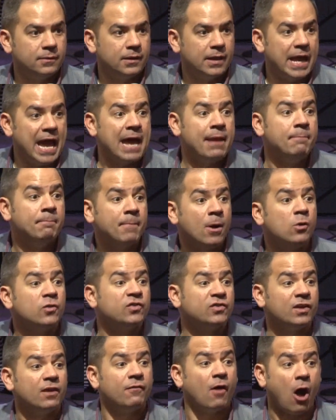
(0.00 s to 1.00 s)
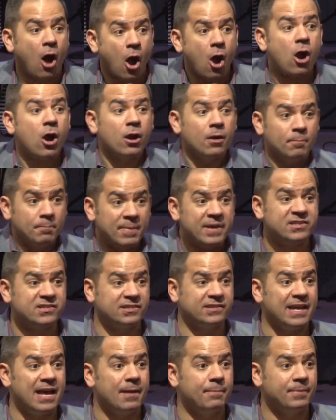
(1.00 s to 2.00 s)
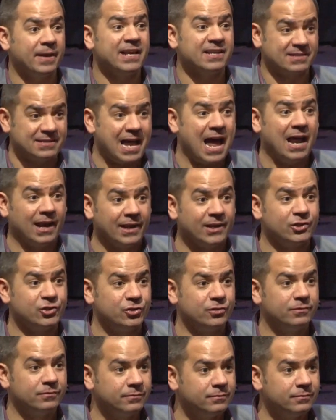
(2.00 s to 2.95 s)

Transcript: And most of our misstep is knowledge.